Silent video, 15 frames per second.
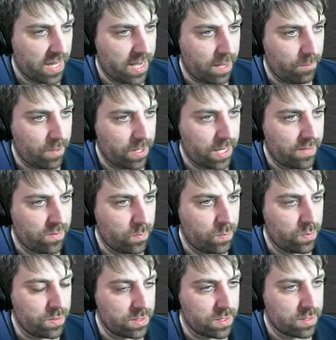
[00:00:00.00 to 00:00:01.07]
Okay, we need to
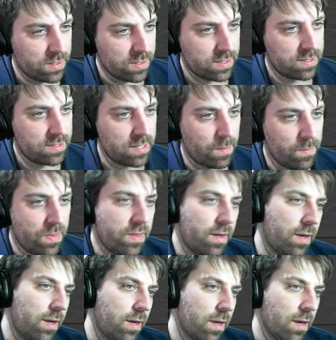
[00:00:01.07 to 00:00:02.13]
put
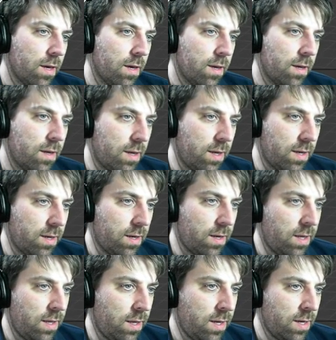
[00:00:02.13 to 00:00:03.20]
something in
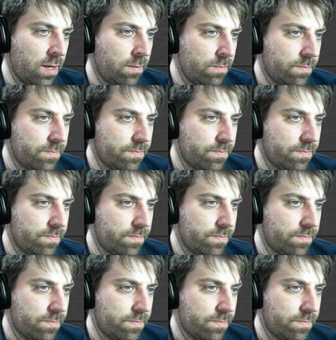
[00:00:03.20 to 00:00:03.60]
here.